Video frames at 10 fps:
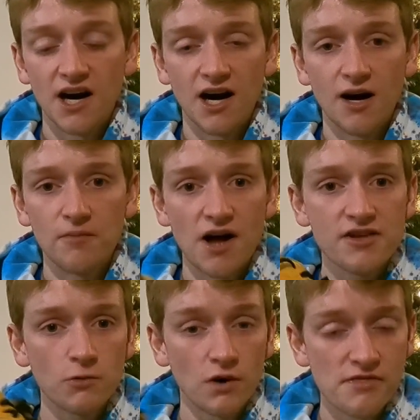I
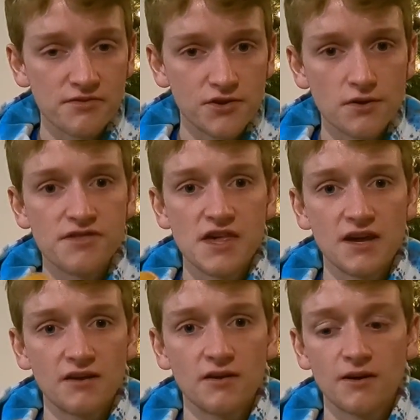think one good
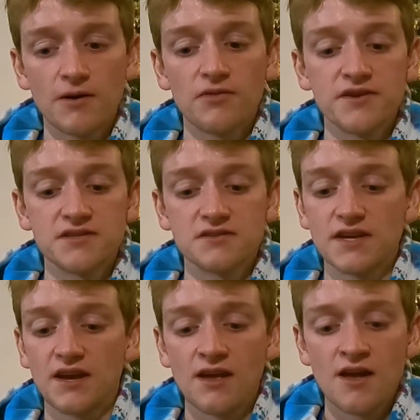thing about this is
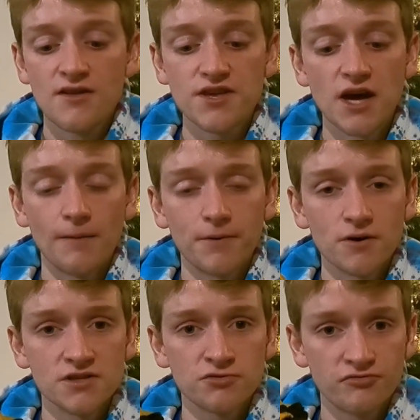like the upper is